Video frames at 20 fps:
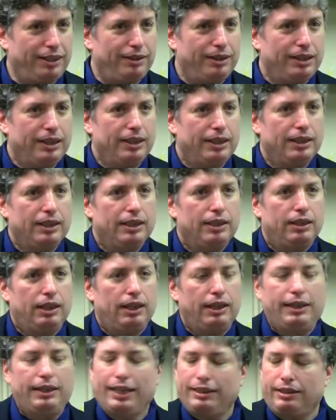
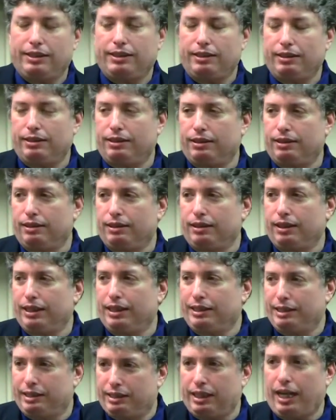And that's
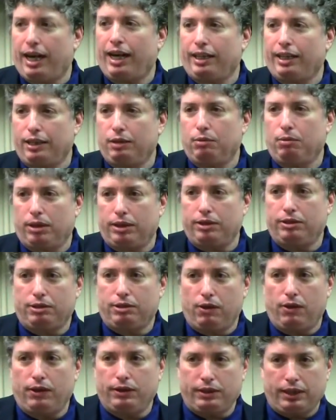exactly what is
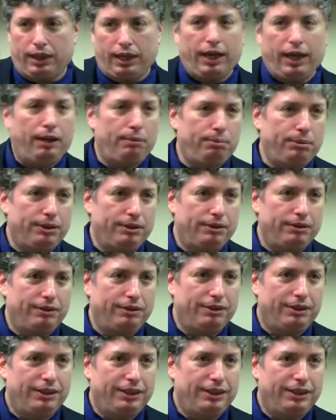going to happen.